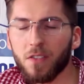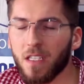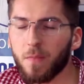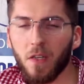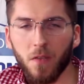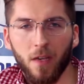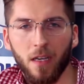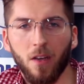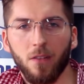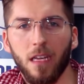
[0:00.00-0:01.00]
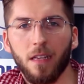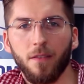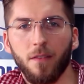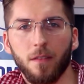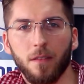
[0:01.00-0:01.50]
just because we are an online
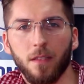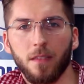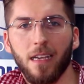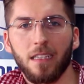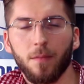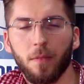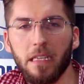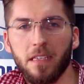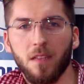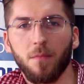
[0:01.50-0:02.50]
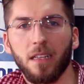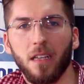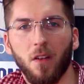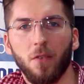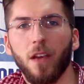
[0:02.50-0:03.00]
startup, it doesn't mean
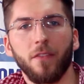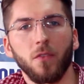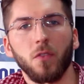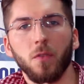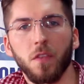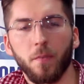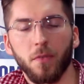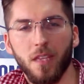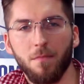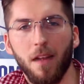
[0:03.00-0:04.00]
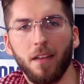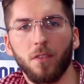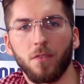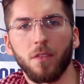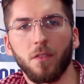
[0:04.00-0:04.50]
that all you have to do is put some money
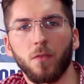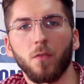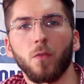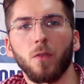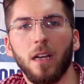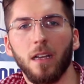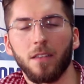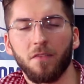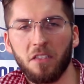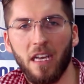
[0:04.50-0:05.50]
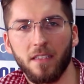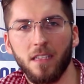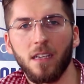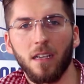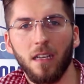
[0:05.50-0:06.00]
into Google
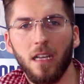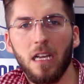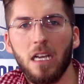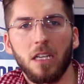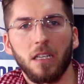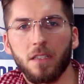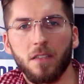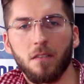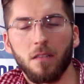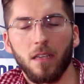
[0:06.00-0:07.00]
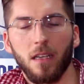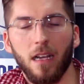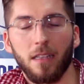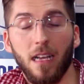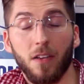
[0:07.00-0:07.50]
advertising. It's
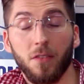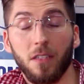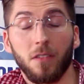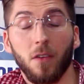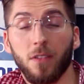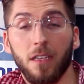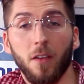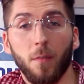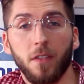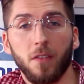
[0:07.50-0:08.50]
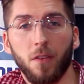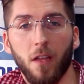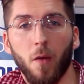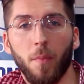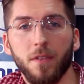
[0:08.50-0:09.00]
actually the
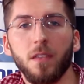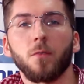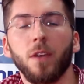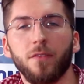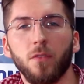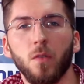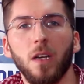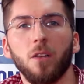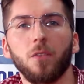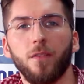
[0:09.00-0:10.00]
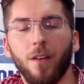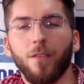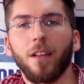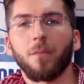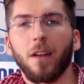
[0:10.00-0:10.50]
total opposite. We have to do a lot of
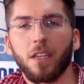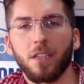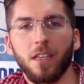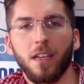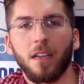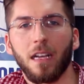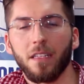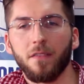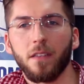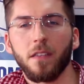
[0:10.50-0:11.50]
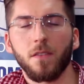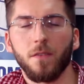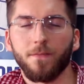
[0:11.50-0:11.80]
offline marketing activities.